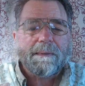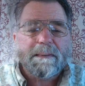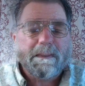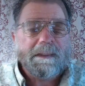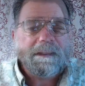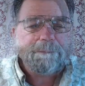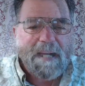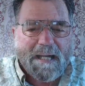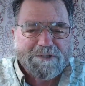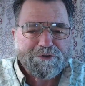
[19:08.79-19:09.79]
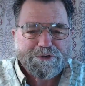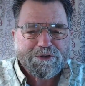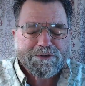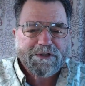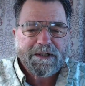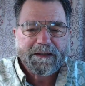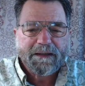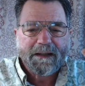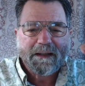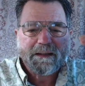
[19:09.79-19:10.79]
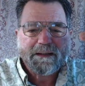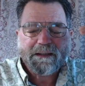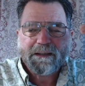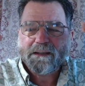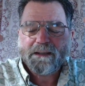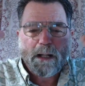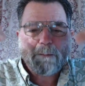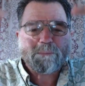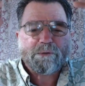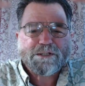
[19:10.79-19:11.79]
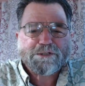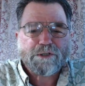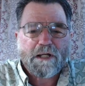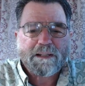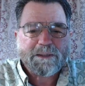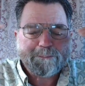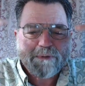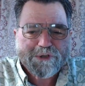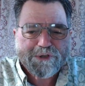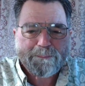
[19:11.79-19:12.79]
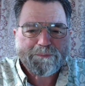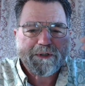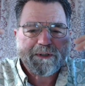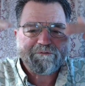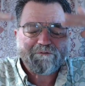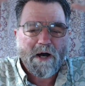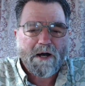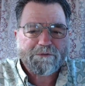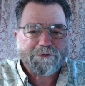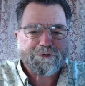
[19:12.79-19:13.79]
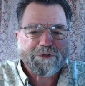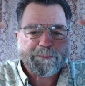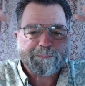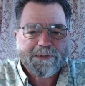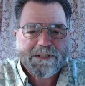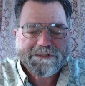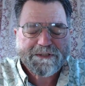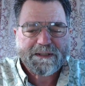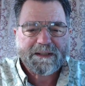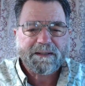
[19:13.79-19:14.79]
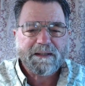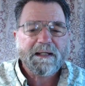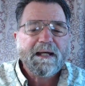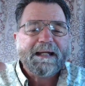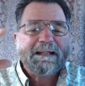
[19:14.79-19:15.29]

The pastors and uh, the upper echelon, the bishops and the fathers and the priests and the